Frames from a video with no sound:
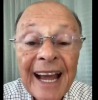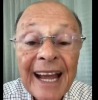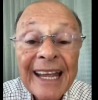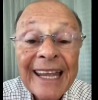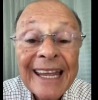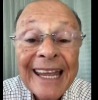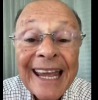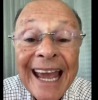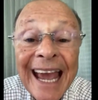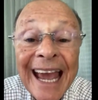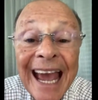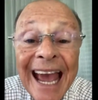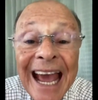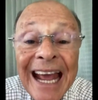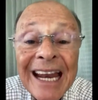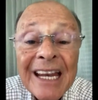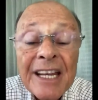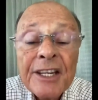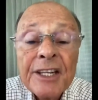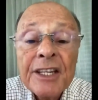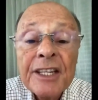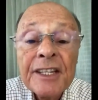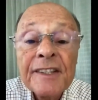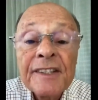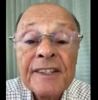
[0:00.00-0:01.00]
and yours.
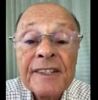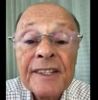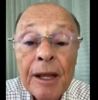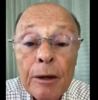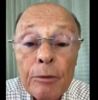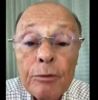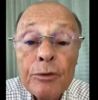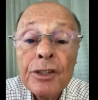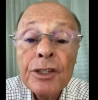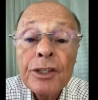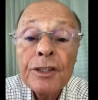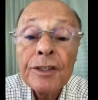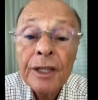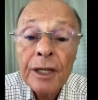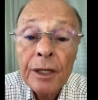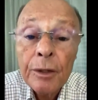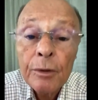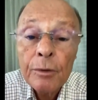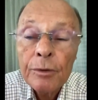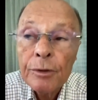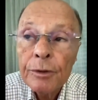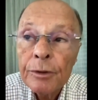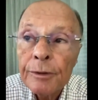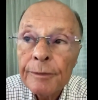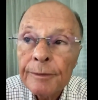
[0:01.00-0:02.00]
He is the
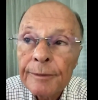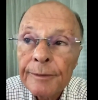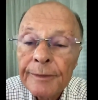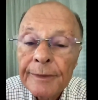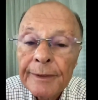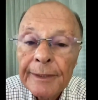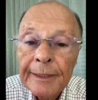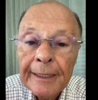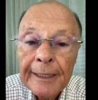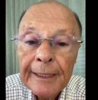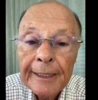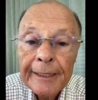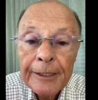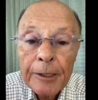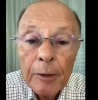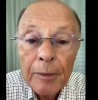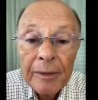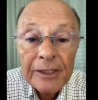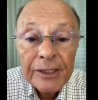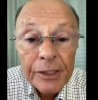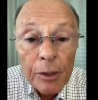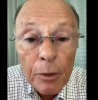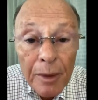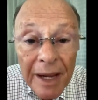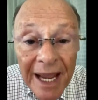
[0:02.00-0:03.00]
adversary of those
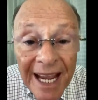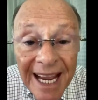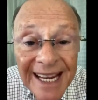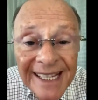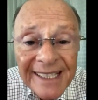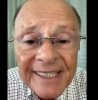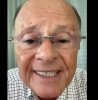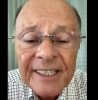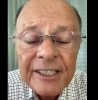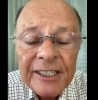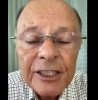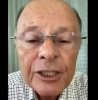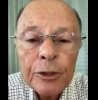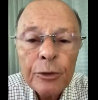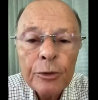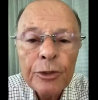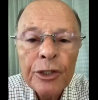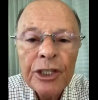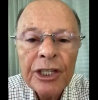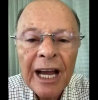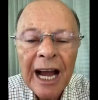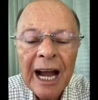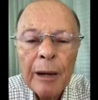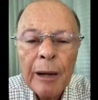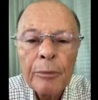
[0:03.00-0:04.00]
who love God.
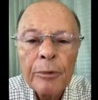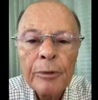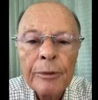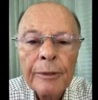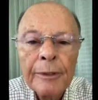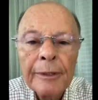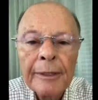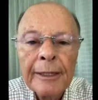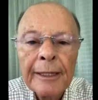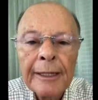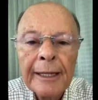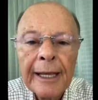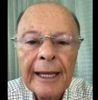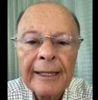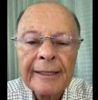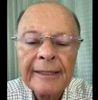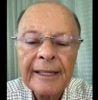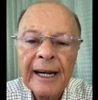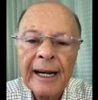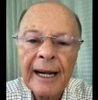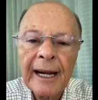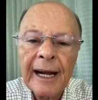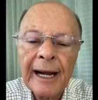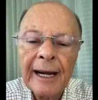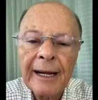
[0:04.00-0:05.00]
And these
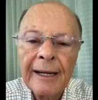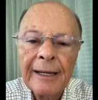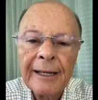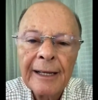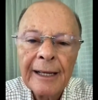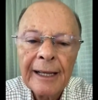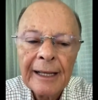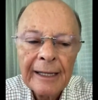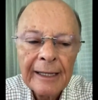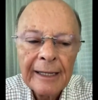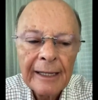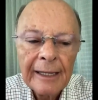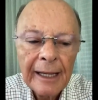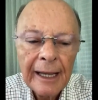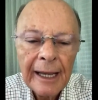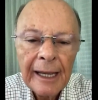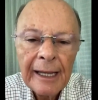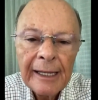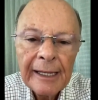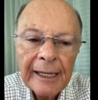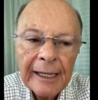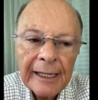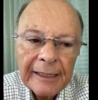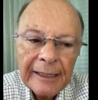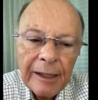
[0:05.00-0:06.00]
are the ones that the
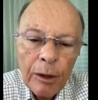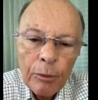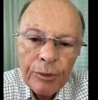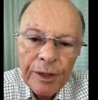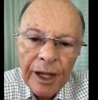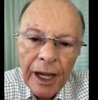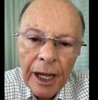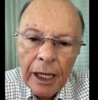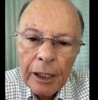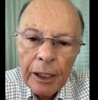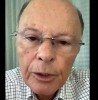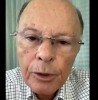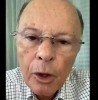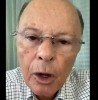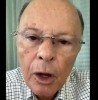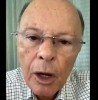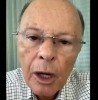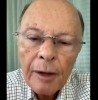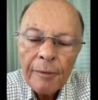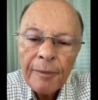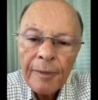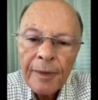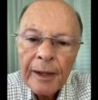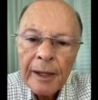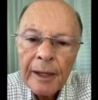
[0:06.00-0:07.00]
devil wants
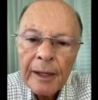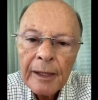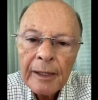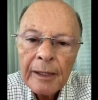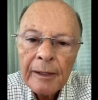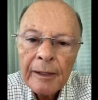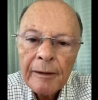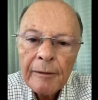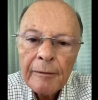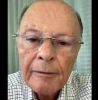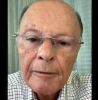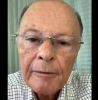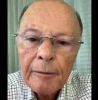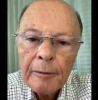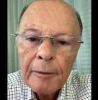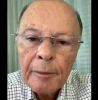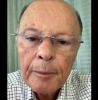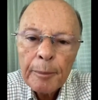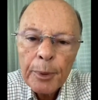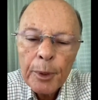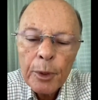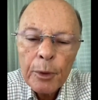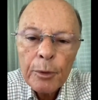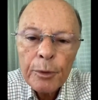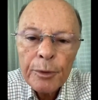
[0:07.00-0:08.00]
to
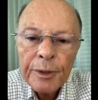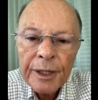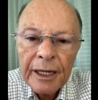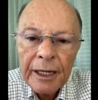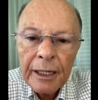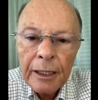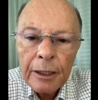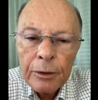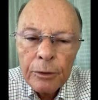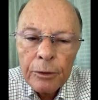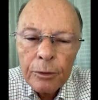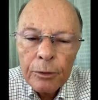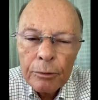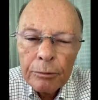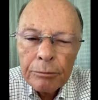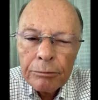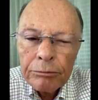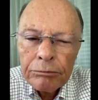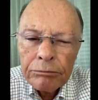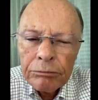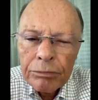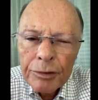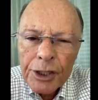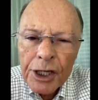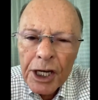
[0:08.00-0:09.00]
destroy.
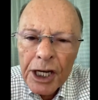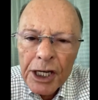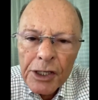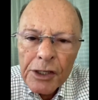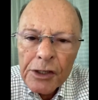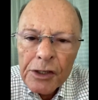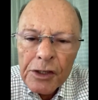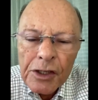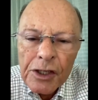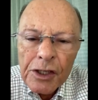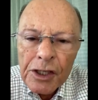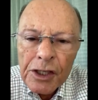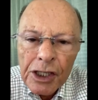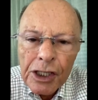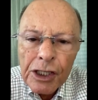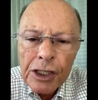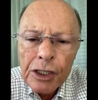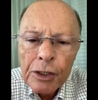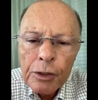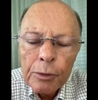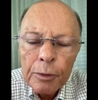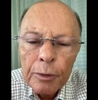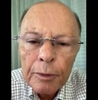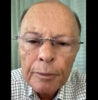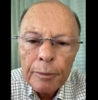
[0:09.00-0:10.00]
And he's walking
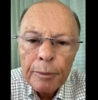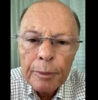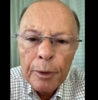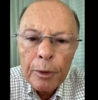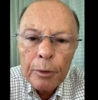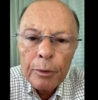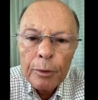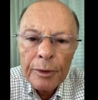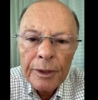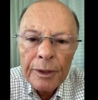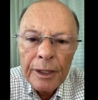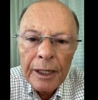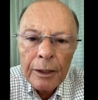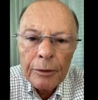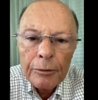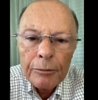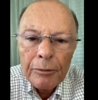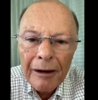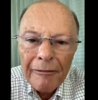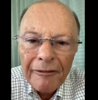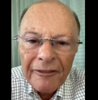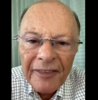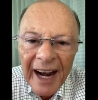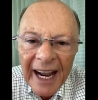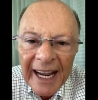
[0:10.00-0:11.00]
around just
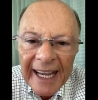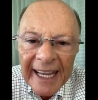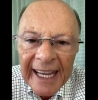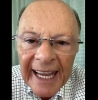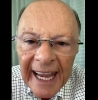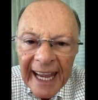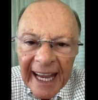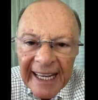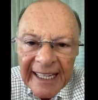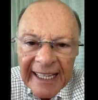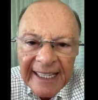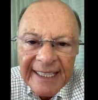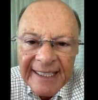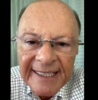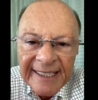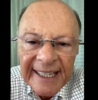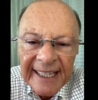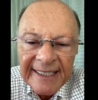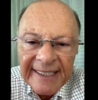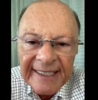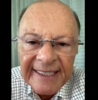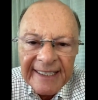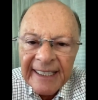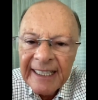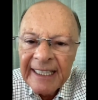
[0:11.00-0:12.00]
looking for
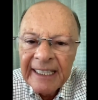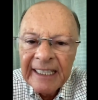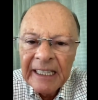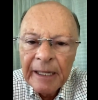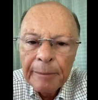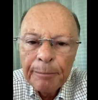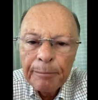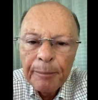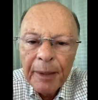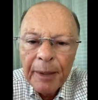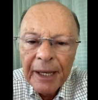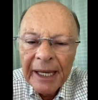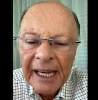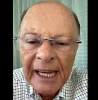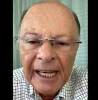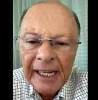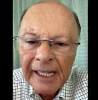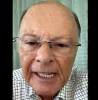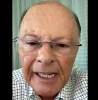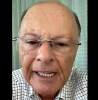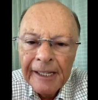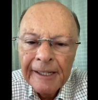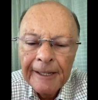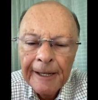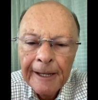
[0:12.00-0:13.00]

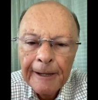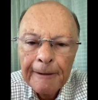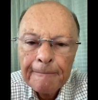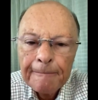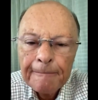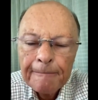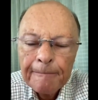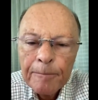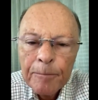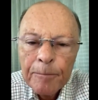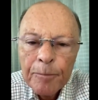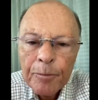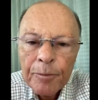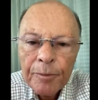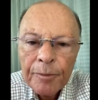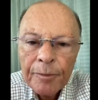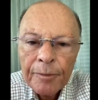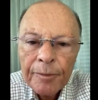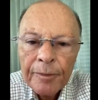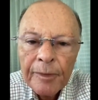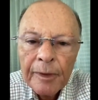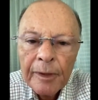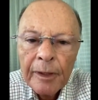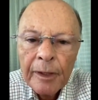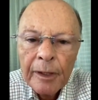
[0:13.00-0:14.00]
a small
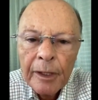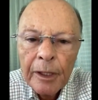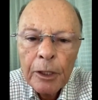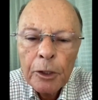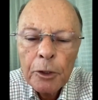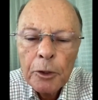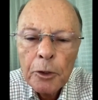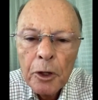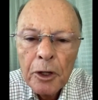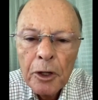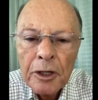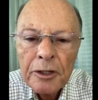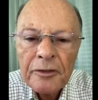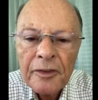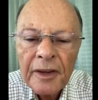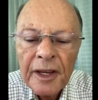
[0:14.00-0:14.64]
weakness